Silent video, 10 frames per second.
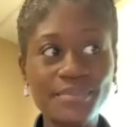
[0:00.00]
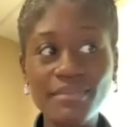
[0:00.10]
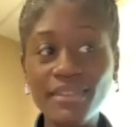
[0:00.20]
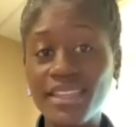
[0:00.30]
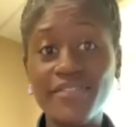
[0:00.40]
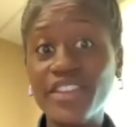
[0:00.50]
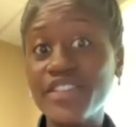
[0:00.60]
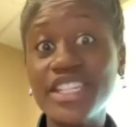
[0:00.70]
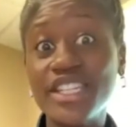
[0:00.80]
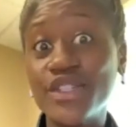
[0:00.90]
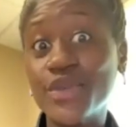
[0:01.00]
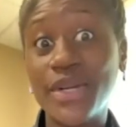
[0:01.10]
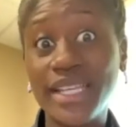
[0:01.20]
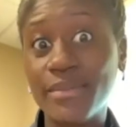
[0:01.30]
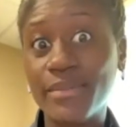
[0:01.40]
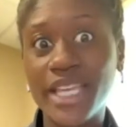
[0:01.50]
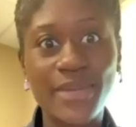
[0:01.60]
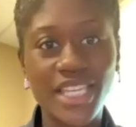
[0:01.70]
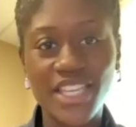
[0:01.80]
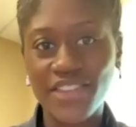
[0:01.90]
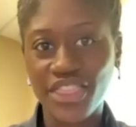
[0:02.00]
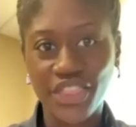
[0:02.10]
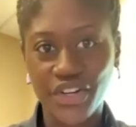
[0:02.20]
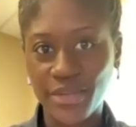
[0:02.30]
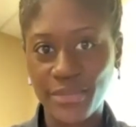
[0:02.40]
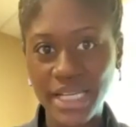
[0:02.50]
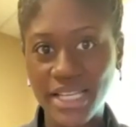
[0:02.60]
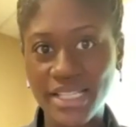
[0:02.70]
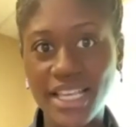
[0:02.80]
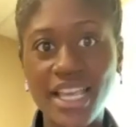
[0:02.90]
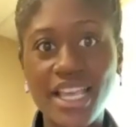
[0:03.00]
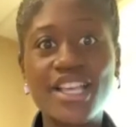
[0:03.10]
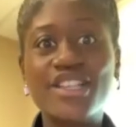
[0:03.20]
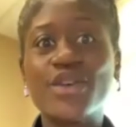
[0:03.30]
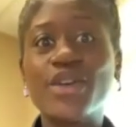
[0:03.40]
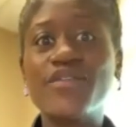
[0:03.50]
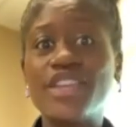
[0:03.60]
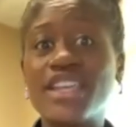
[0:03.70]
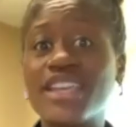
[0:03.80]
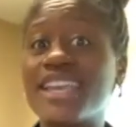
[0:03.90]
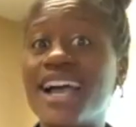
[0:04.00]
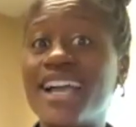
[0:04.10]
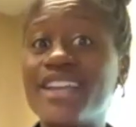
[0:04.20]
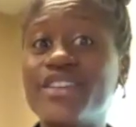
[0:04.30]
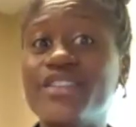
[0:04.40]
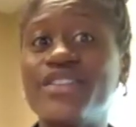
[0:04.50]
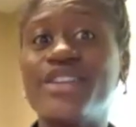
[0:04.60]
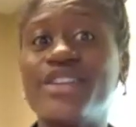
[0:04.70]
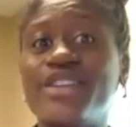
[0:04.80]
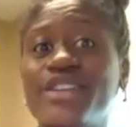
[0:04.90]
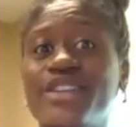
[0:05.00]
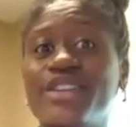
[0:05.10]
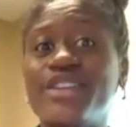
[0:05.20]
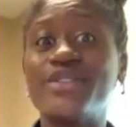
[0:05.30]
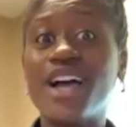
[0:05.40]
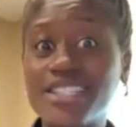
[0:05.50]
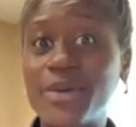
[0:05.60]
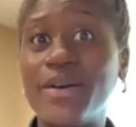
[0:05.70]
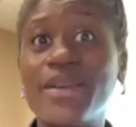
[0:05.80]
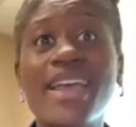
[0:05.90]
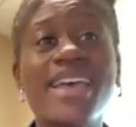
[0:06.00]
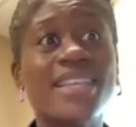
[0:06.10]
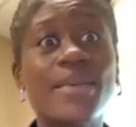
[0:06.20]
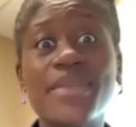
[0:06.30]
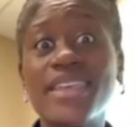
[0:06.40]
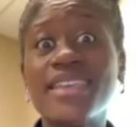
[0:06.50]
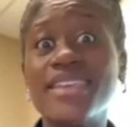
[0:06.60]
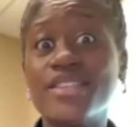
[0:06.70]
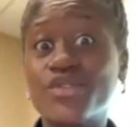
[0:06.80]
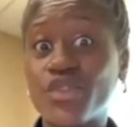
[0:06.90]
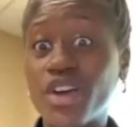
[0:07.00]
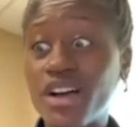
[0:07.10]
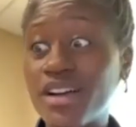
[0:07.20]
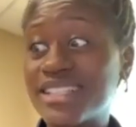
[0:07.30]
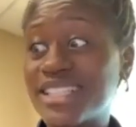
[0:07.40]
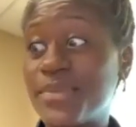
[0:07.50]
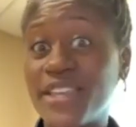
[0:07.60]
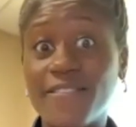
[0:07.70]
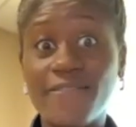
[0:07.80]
in 15, 20, maybe even 30 minutes. So if you can kind of, you know, talk to them about something is wrong, something